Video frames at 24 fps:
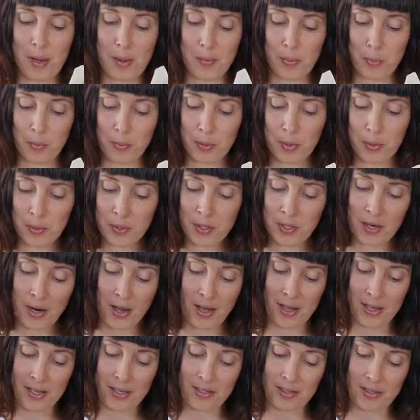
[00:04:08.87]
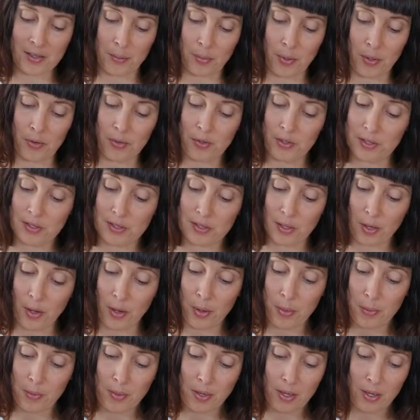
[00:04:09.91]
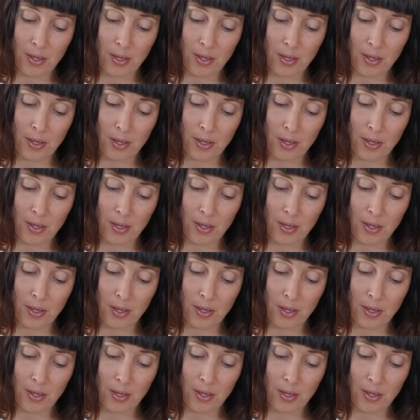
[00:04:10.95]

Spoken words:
bewildered eyes upon the slope